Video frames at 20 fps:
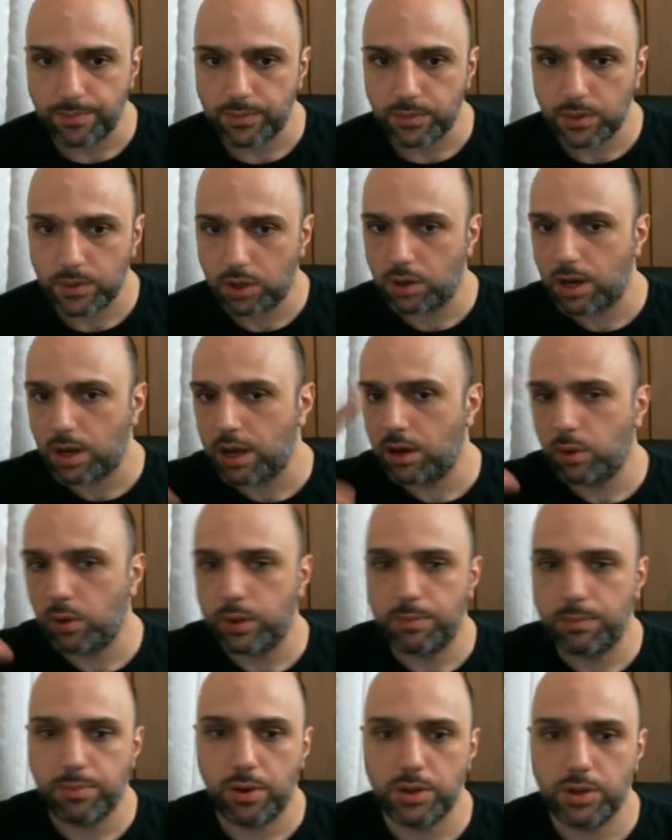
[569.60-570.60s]

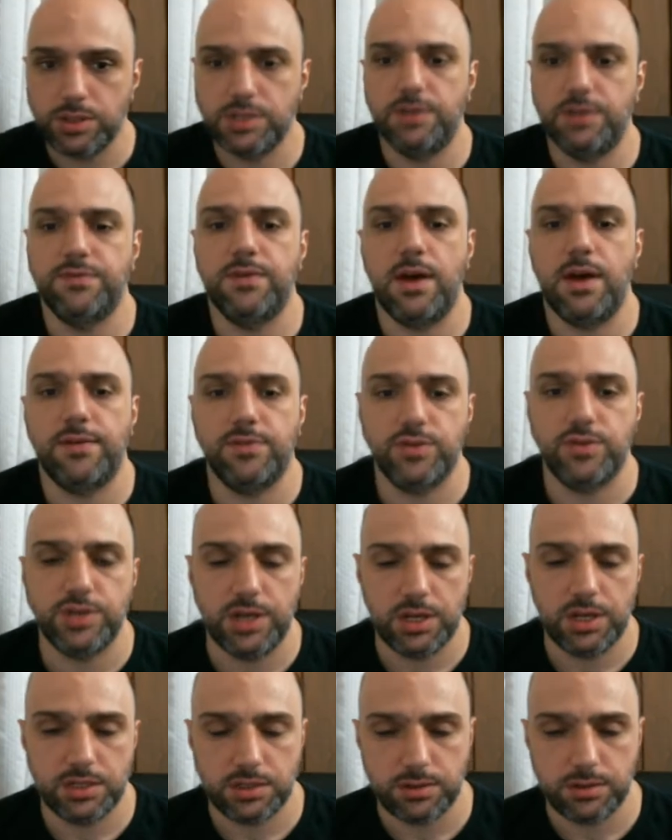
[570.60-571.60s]
AoE burst after she
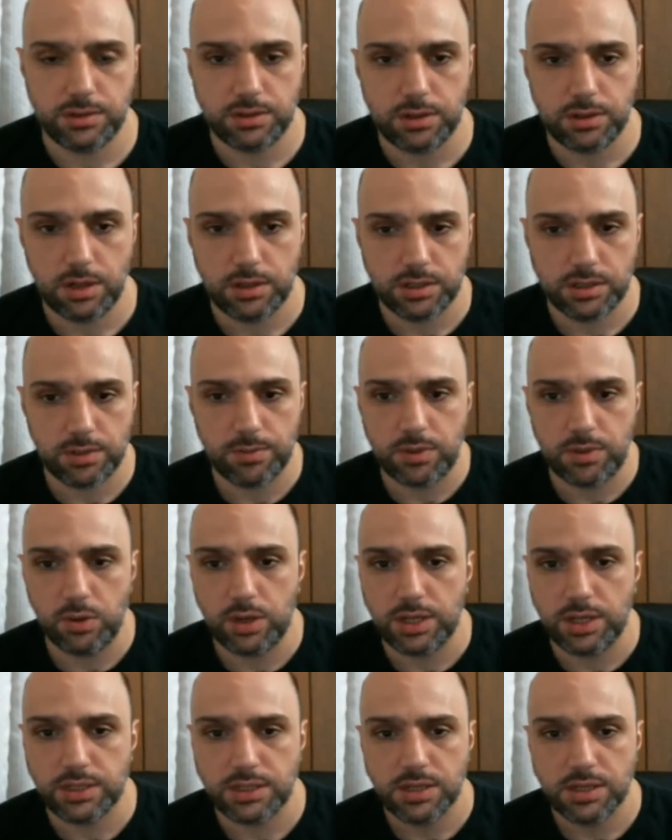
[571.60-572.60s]
hits his
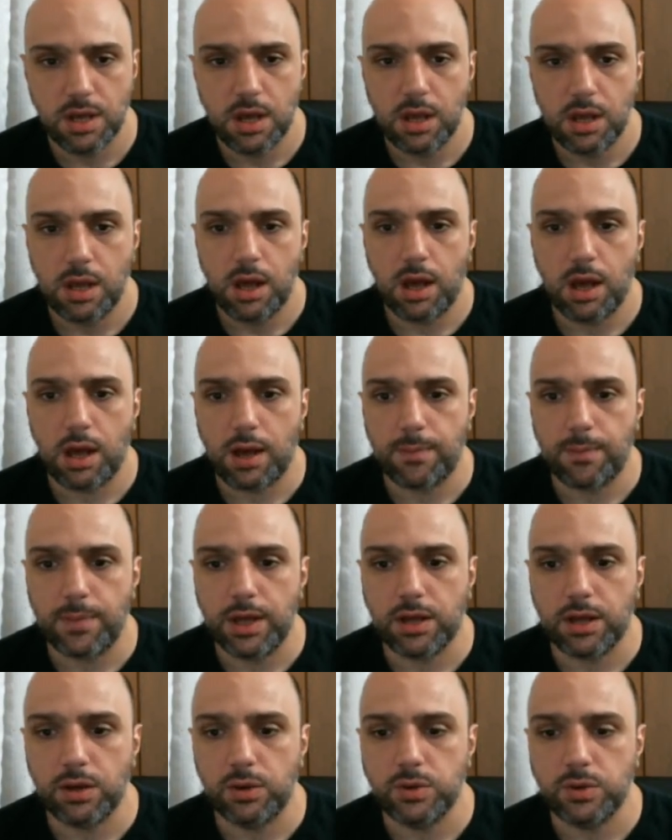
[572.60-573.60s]
units. It
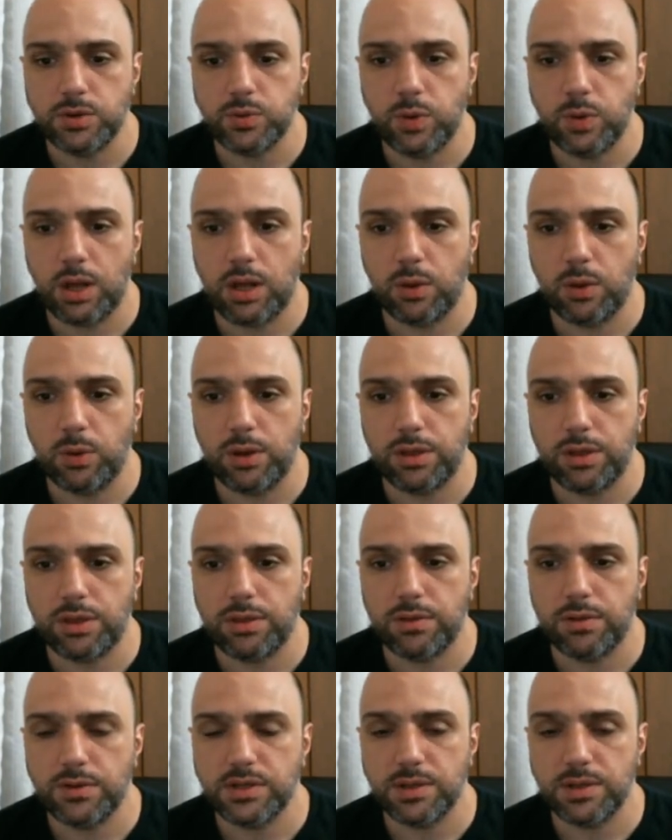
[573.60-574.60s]
goes well with
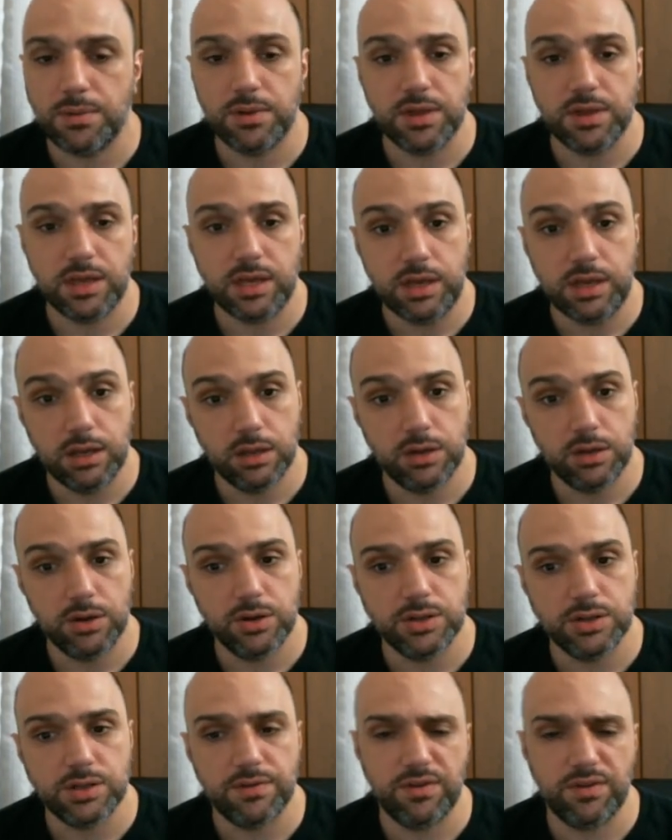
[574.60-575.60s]
some of the
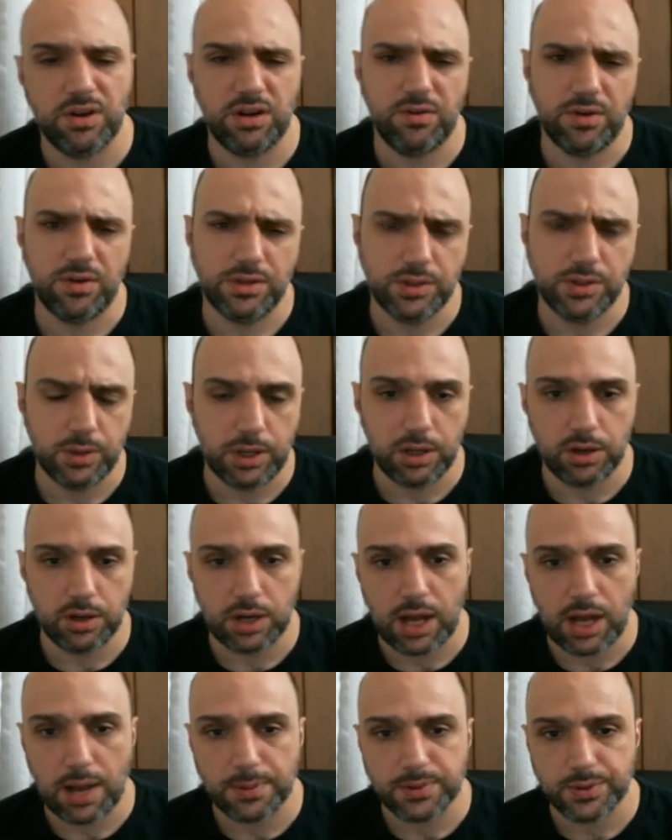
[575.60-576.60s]
healers if you're gonna run 2 healer
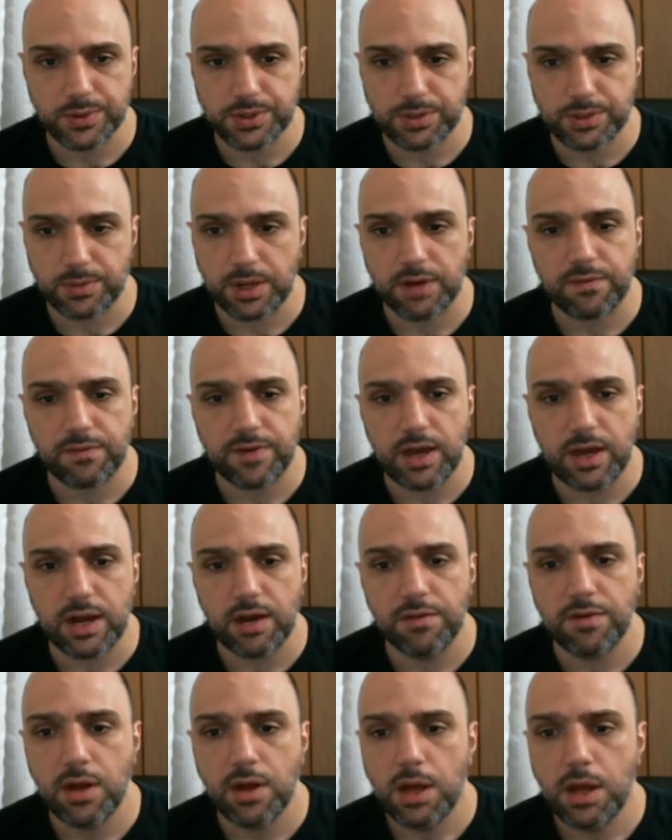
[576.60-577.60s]
comps, which I'm not a fan
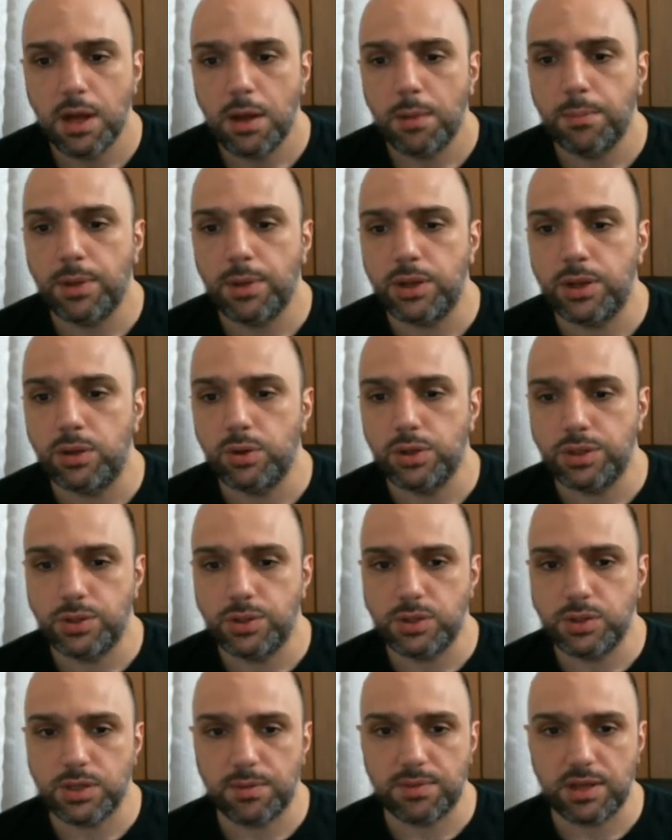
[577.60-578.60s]
of. But you could do
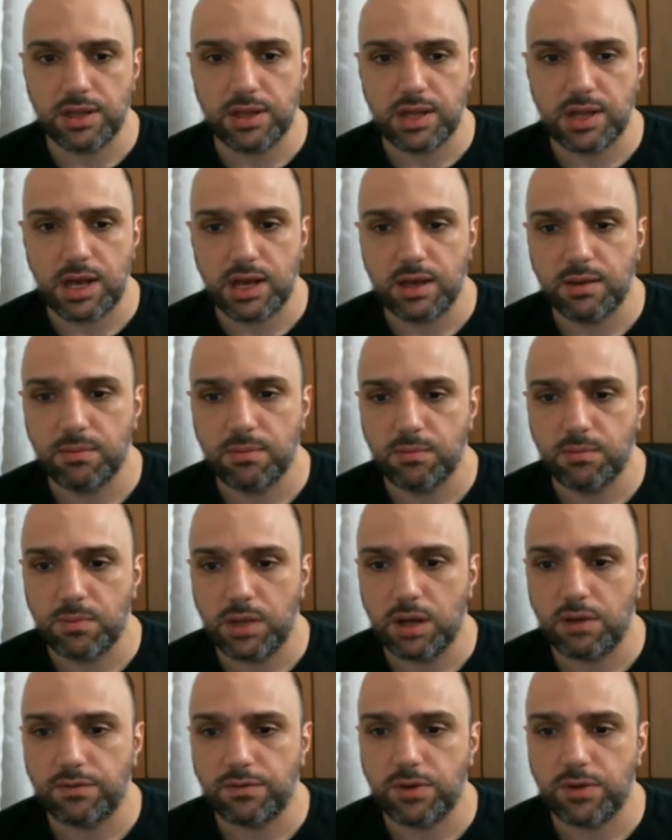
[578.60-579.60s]
something like,
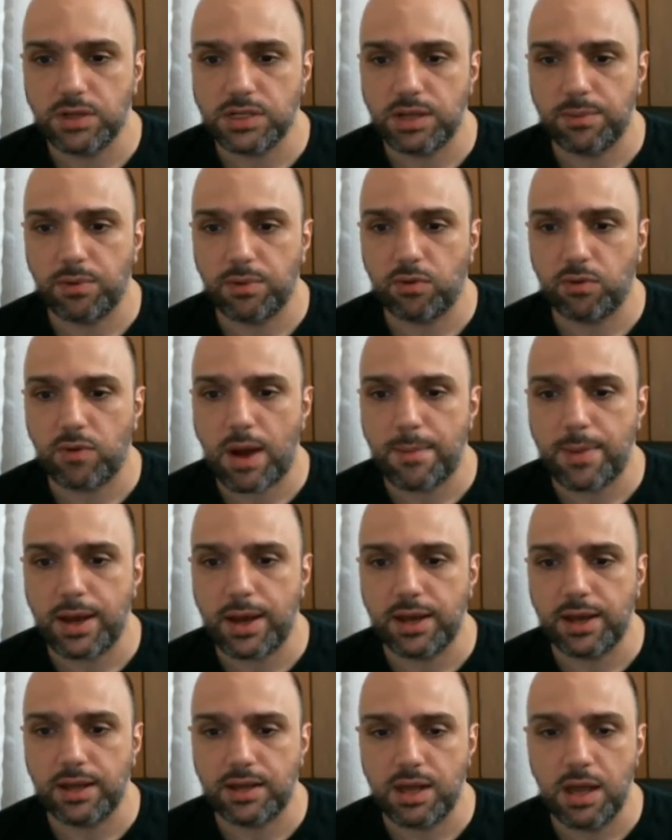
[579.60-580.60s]
for example,
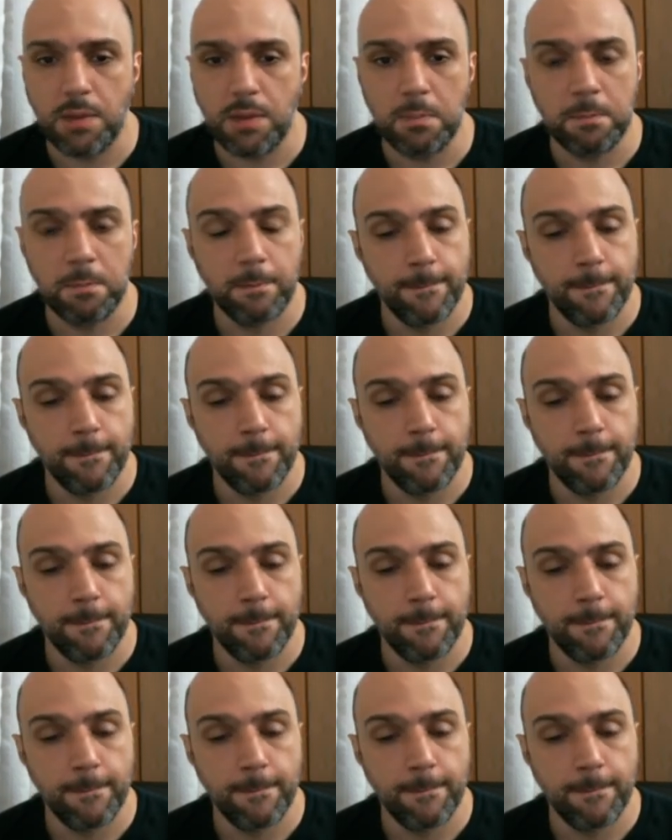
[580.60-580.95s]
Ratbag and him.